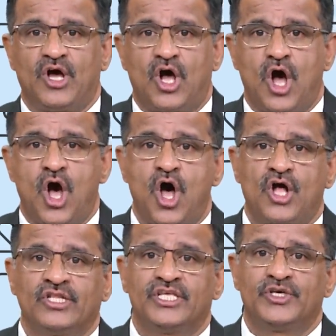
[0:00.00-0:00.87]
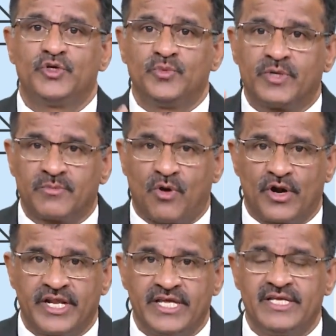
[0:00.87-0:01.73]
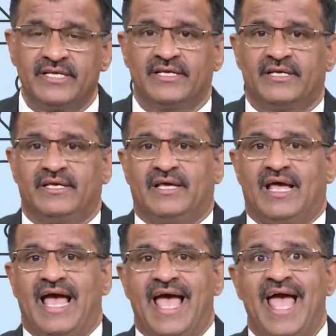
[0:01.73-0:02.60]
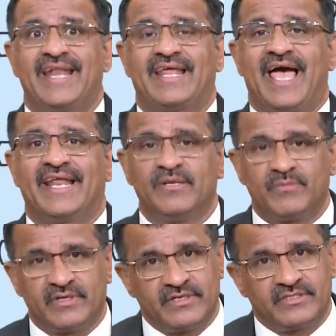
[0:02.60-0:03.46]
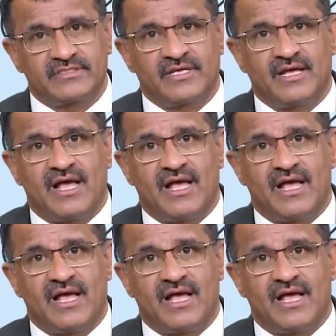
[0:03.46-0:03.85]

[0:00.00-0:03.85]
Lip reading: on the human body and animals,